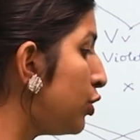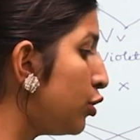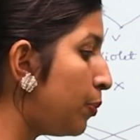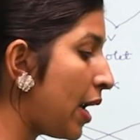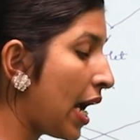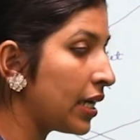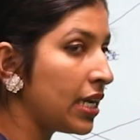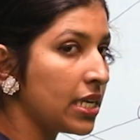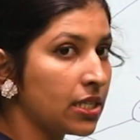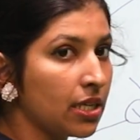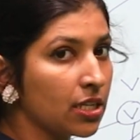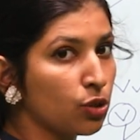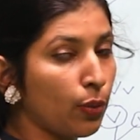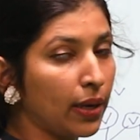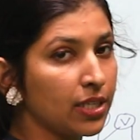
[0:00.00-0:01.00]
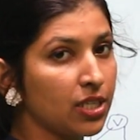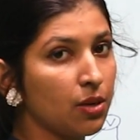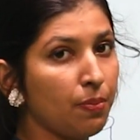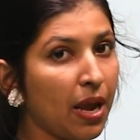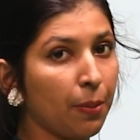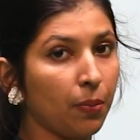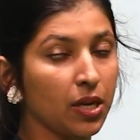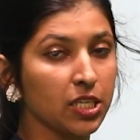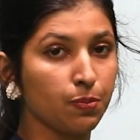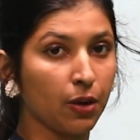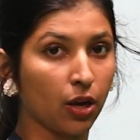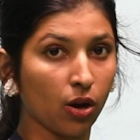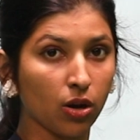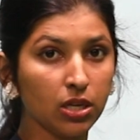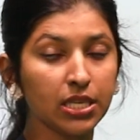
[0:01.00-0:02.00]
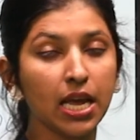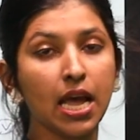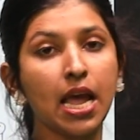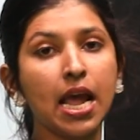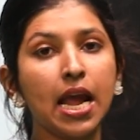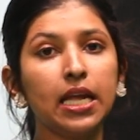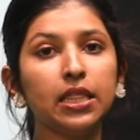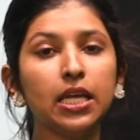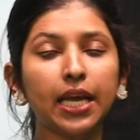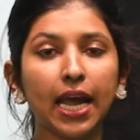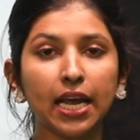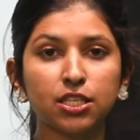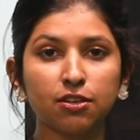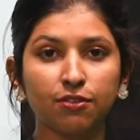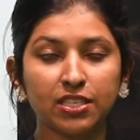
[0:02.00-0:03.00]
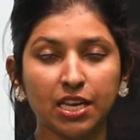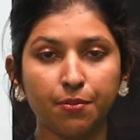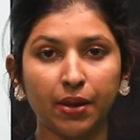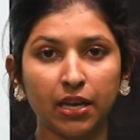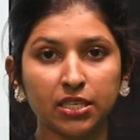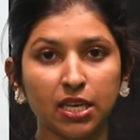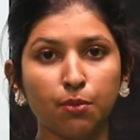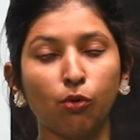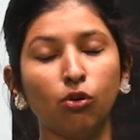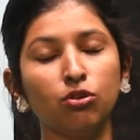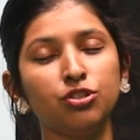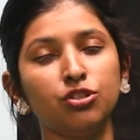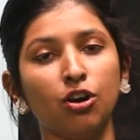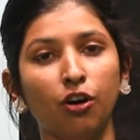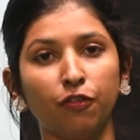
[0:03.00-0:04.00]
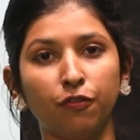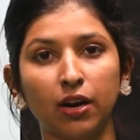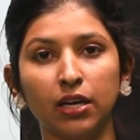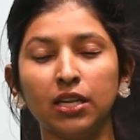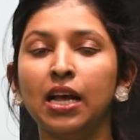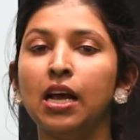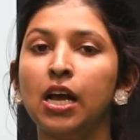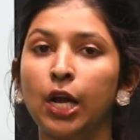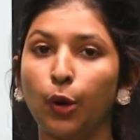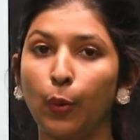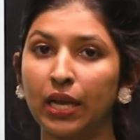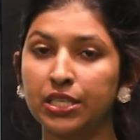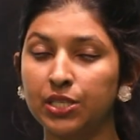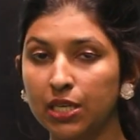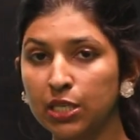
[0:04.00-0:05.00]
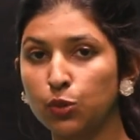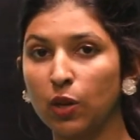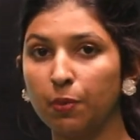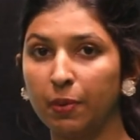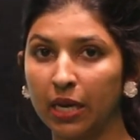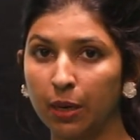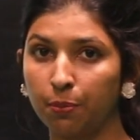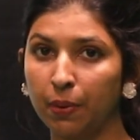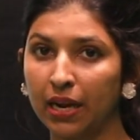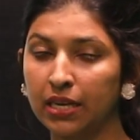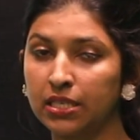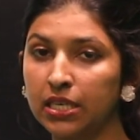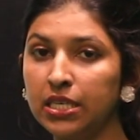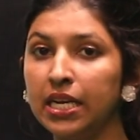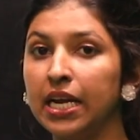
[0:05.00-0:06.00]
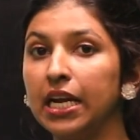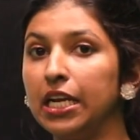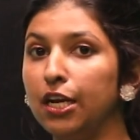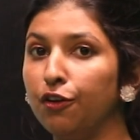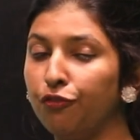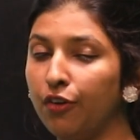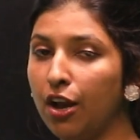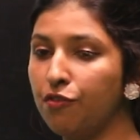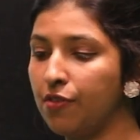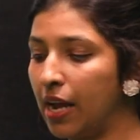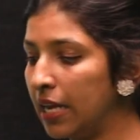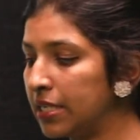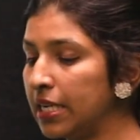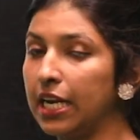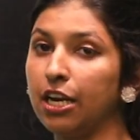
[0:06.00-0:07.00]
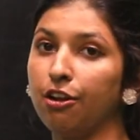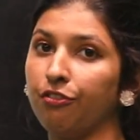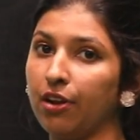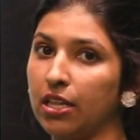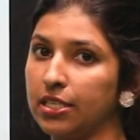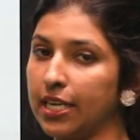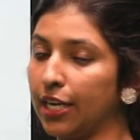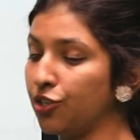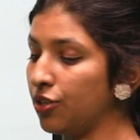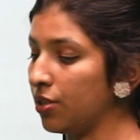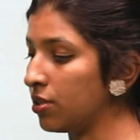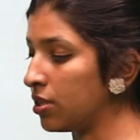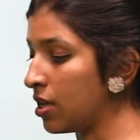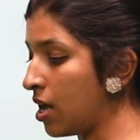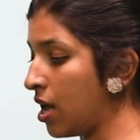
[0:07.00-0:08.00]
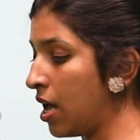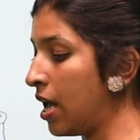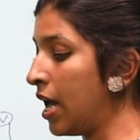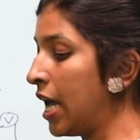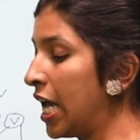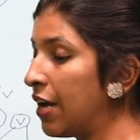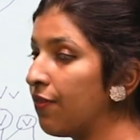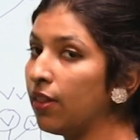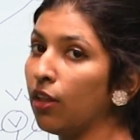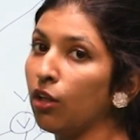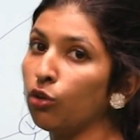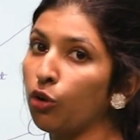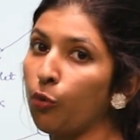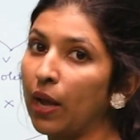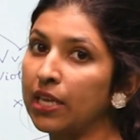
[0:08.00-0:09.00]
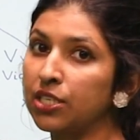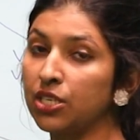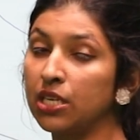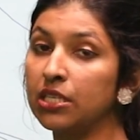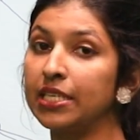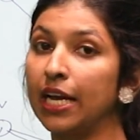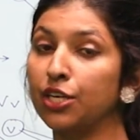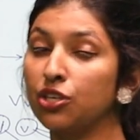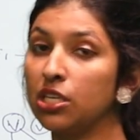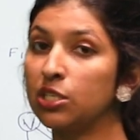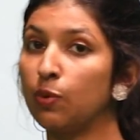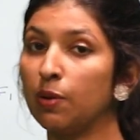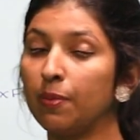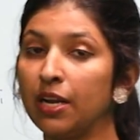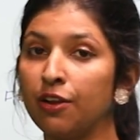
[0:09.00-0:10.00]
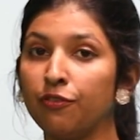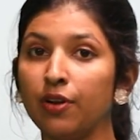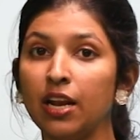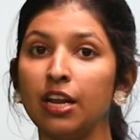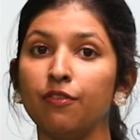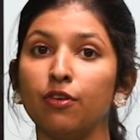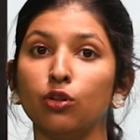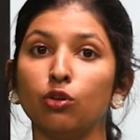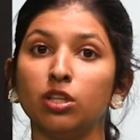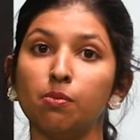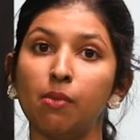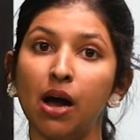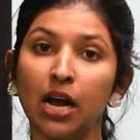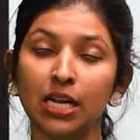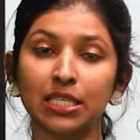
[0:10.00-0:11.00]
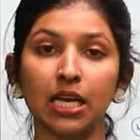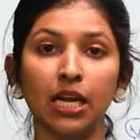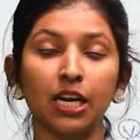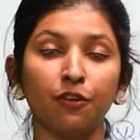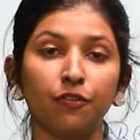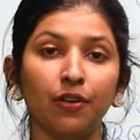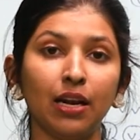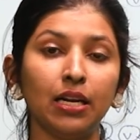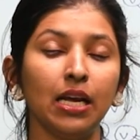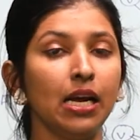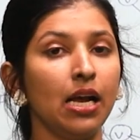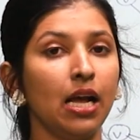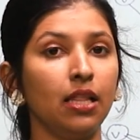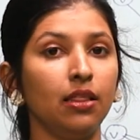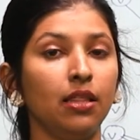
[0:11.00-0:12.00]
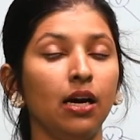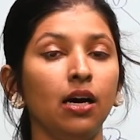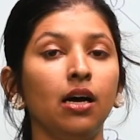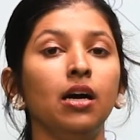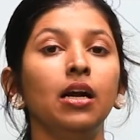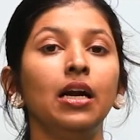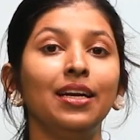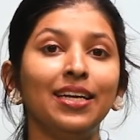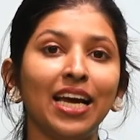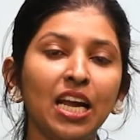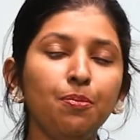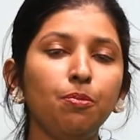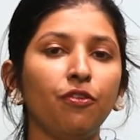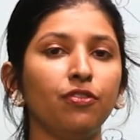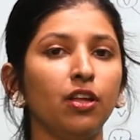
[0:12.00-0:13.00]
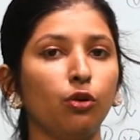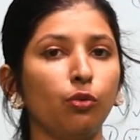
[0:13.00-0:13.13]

to practice these question papers, because in the case of CBSE, most often questions will be repeated in different ways in different sections. Even though the question sections will be different, even though the marks are different, the type of the